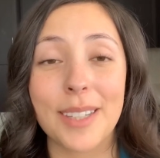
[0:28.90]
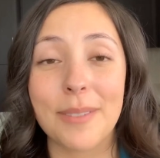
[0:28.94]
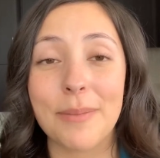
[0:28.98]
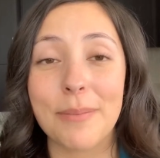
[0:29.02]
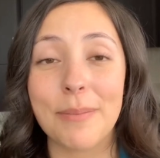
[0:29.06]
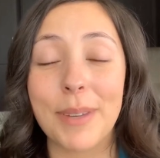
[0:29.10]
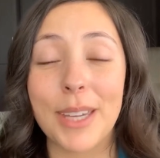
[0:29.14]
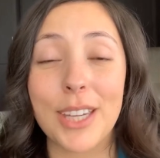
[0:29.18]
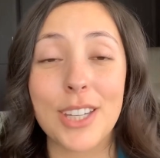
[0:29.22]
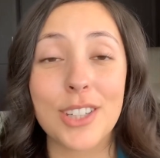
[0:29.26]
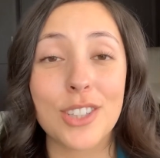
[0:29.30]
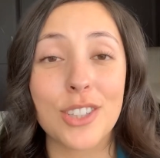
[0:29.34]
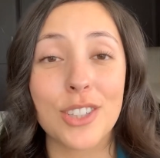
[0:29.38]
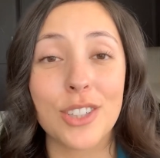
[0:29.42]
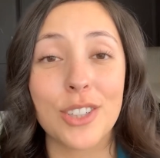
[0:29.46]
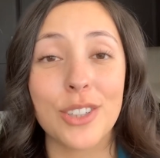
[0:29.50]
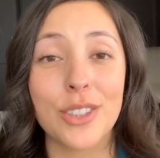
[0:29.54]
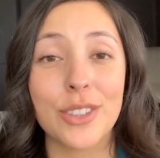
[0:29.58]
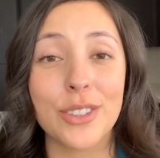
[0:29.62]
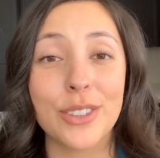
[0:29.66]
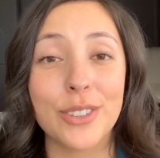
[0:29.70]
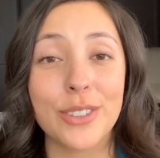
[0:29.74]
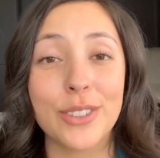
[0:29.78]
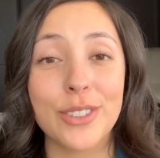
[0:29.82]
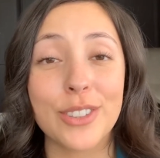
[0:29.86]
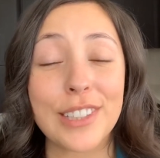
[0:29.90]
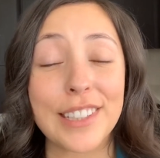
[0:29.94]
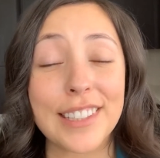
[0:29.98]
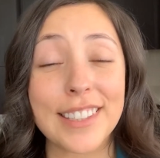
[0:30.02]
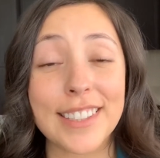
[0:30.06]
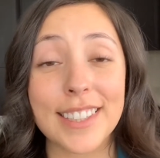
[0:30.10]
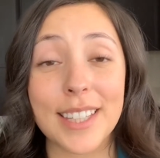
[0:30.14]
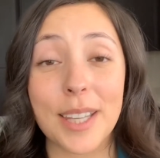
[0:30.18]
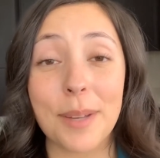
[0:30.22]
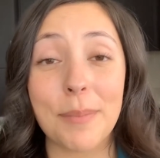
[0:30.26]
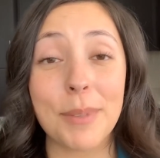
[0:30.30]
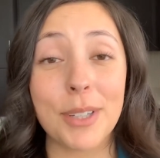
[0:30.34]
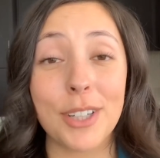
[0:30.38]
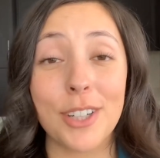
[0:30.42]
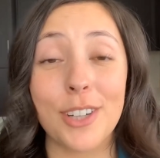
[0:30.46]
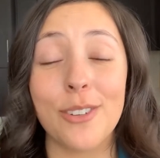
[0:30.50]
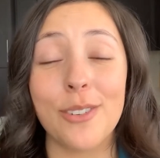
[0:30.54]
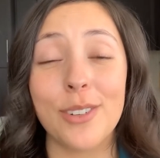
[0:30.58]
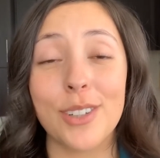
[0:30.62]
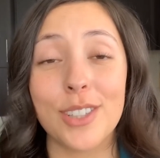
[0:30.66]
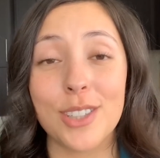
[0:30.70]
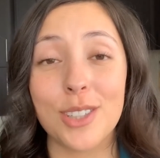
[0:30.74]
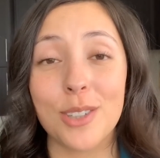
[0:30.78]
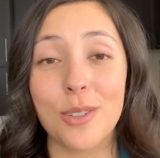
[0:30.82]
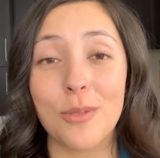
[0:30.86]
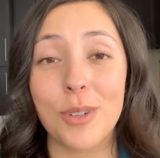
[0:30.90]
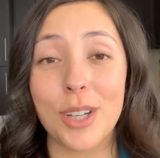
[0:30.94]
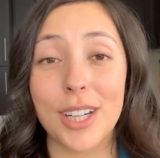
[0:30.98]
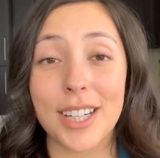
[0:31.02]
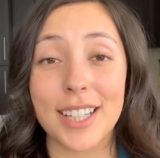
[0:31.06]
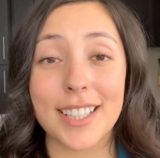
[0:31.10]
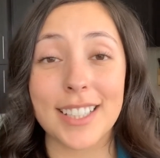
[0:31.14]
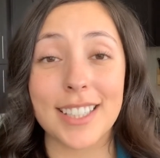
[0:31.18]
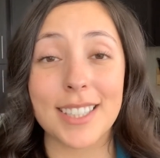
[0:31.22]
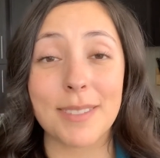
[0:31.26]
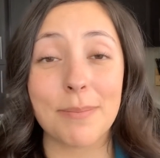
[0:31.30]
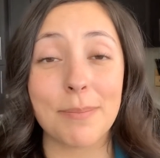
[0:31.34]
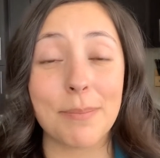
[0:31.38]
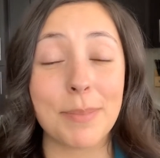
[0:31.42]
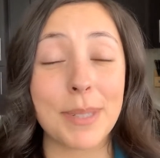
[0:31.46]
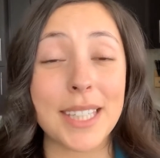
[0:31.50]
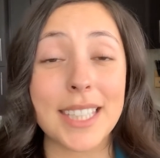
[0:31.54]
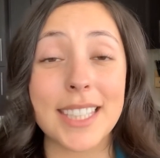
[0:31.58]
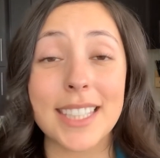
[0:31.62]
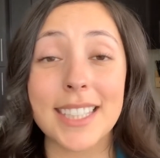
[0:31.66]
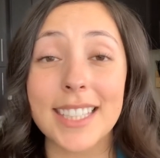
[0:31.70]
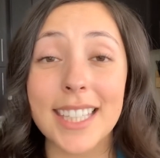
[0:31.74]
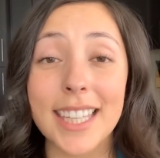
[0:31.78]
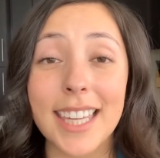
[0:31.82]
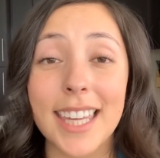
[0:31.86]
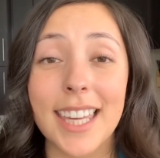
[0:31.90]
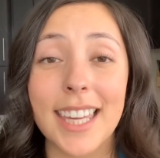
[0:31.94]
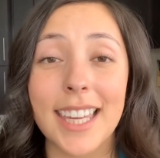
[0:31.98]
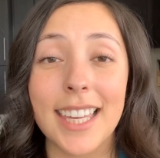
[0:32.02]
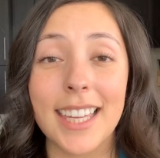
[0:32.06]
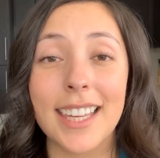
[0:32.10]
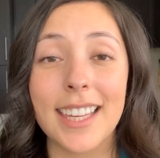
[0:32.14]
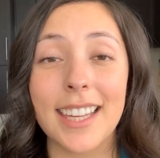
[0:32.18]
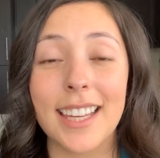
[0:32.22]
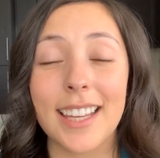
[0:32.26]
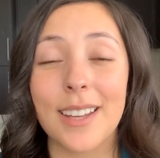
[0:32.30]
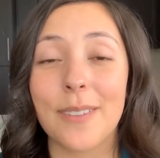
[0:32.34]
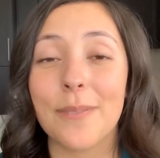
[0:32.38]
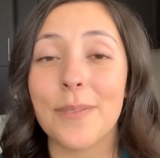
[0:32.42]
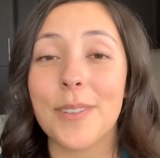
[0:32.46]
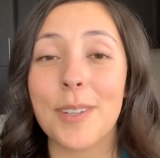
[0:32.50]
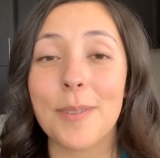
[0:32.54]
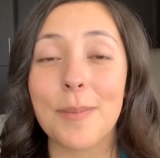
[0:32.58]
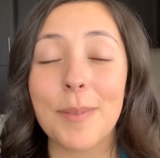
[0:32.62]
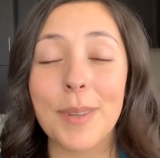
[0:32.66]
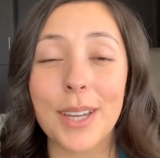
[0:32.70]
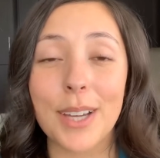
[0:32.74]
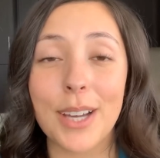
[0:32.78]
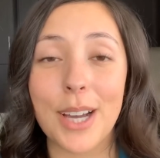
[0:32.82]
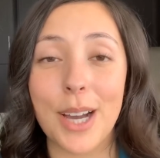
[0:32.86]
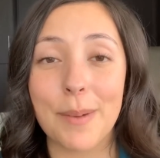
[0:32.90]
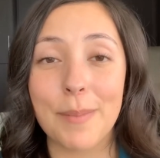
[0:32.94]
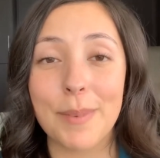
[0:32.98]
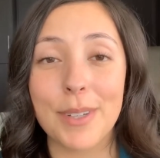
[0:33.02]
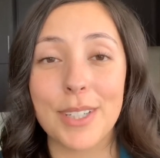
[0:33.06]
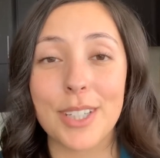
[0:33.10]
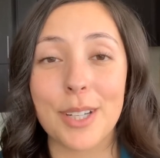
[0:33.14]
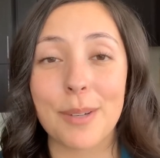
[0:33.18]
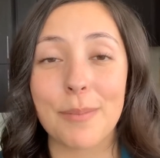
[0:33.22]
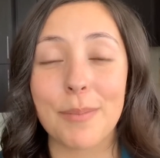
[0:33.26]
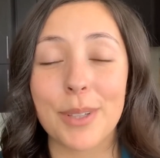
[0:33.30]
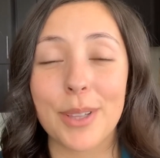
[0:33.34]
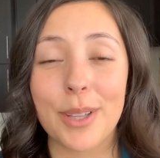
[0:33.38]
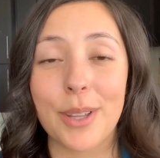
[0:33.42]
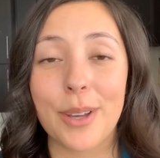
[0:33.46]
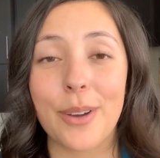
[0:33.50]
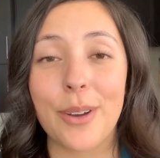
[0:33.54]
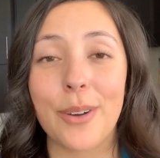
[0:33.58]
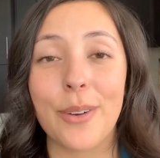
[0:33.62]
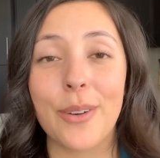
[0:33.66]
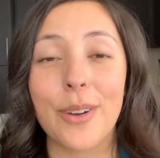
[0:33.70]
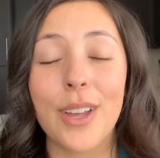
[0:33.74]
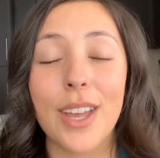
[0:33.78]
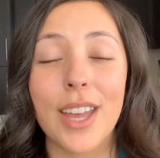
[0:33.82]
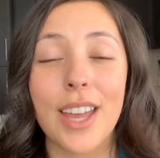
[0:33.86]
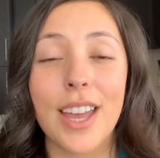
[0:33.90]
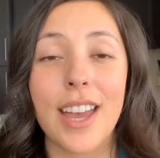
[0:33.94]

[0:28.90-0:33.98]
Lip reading: Make sure you just let me know what you want to be seeing. Leave me a comment down below.